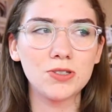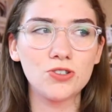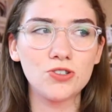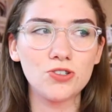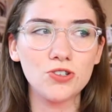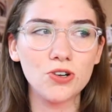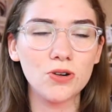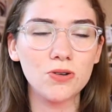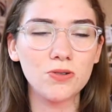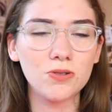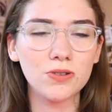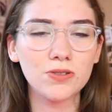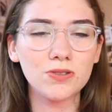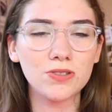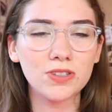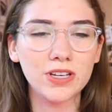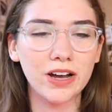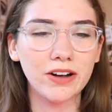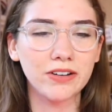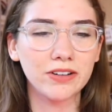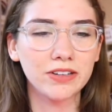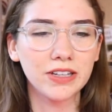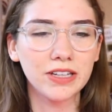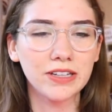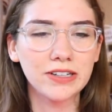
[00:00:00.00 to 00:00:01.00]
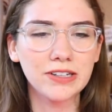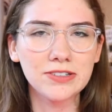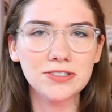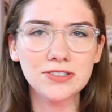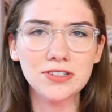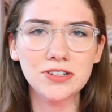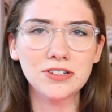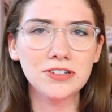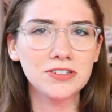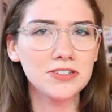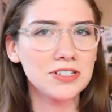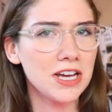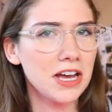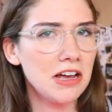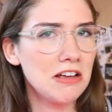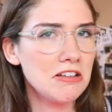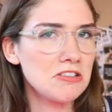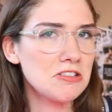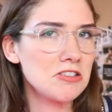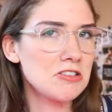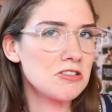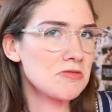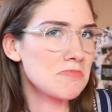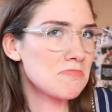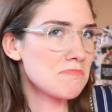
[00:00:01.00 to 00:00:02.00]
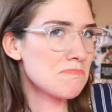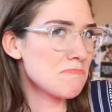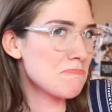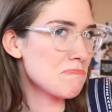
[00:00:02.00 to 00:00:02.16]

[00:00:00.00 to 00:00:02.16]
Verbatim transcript: don't use calculators on our test.